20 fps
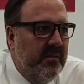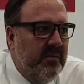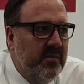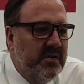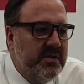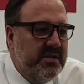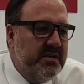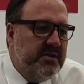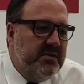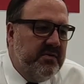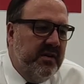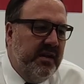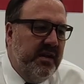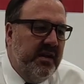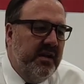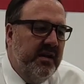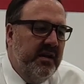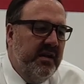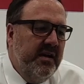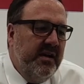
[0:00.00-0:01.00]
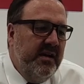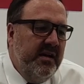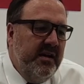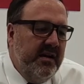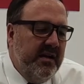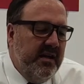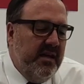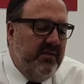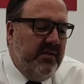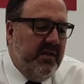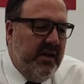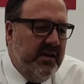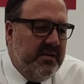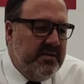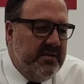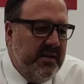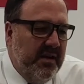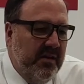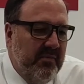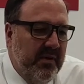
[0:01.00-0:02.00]
which is really giving
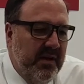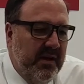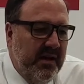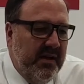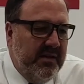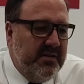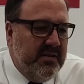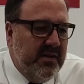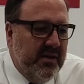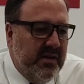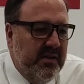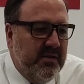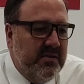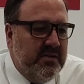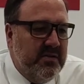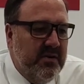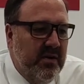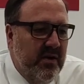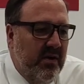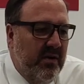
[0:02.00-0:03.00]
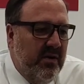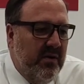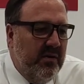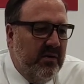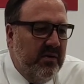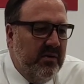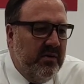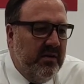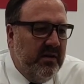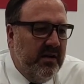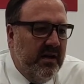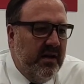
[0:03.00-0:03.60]
us the ability to control